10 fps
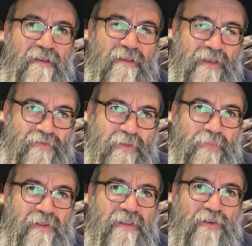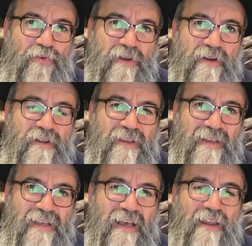if the particular
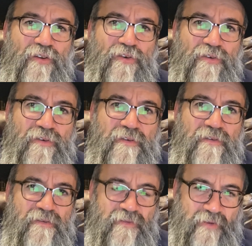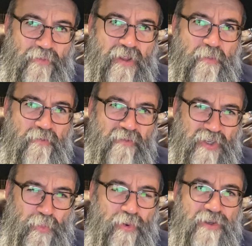challah
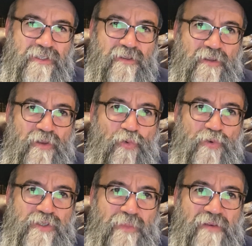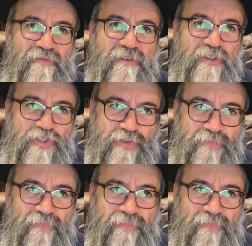which a person was mafresh